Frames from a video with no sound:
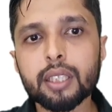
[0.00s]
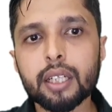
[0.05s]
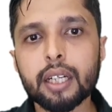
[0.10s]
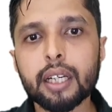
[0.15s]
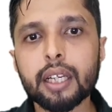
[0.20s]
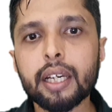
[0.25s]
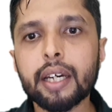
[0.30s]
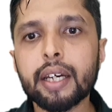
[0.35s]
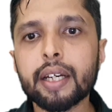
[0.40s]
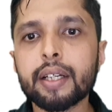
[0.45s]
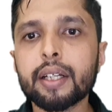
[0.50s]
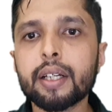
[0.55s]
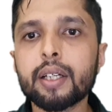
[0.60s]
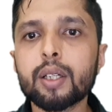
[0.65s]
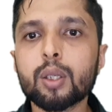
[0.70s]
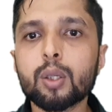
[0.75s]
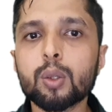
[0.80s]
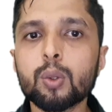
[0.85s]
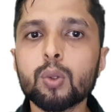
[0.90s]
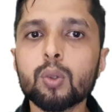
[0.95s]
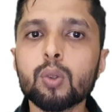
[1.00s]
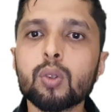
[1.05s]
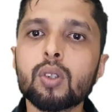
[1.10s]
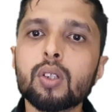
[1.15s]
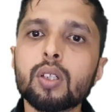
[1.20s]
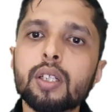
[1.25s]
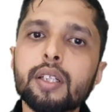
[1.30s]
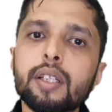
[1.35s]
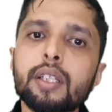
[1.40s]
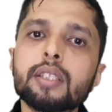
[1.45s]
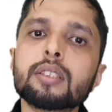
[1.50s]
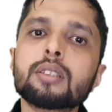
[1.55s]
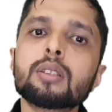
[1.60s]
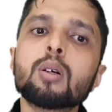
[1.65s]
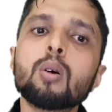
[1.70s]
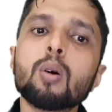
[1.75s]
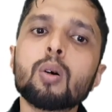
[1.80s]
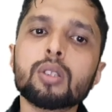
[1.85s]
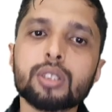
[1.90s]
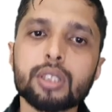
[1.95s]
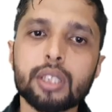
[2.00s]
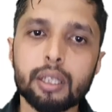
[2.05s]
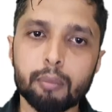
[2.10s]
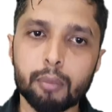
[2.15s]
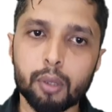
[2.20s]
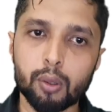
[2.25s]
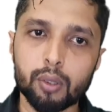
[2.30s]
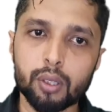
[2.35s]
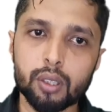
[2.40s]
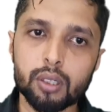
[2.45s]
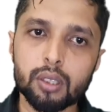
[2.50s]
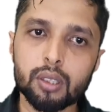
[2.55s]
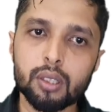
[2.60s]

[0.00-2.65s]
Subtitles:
related to disgorged amount.